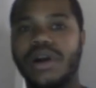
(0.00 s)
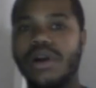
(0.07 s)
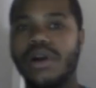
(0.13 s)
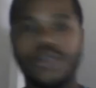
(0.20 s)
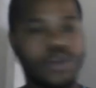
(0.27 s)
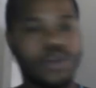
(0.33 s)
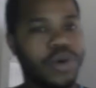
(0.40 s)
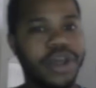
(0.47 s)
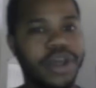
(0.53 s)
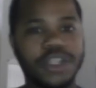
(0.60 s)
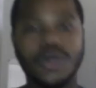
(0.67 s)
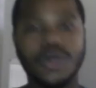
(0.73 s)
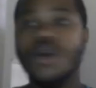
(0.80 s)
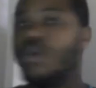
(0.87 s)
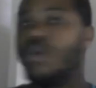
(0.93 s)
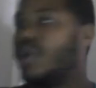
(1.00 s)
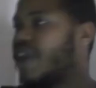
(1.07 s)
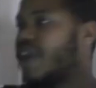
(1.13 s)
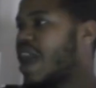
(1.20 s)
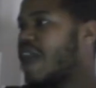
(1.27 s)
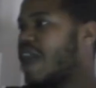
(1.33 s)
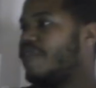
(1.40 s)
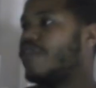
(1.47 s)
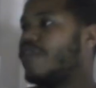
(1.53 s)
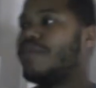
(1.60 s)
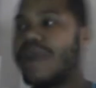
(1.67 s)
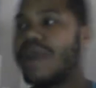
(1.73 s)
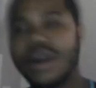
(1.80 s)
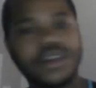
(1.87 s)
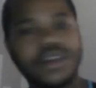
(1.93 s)
Earthquakes, one half
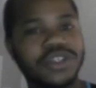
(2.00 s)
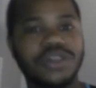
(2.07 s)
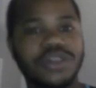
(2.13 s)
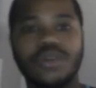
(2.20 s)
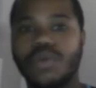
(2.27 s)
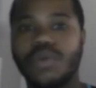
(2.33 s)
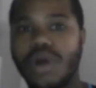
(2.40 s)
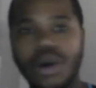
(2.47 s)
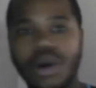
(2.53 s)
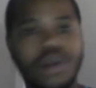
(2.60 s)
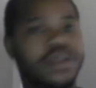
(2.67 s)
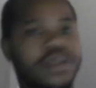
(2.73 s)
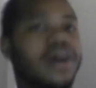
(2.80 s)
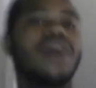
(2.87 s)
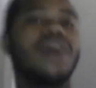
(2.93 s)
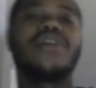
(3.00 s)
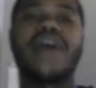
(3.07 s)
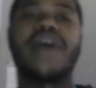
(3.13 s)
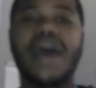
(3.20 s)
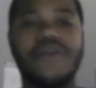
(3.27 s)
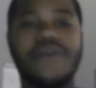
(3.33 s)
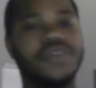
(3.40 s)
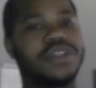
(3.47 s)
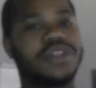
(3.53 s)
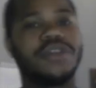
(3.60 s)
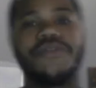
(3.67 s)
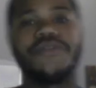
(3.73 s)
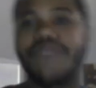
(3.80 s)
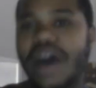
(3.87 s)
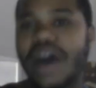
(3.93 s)
of America is underwater, the other half is
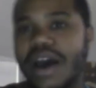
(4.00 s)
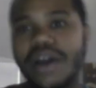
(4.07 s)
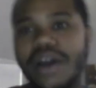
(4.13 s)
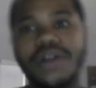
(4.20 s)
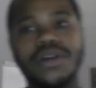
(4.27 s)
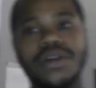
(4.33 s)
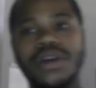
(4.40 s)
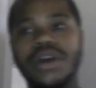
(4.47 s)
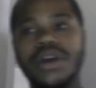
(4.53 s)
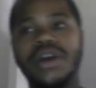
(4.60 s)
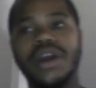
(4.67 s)
under fire,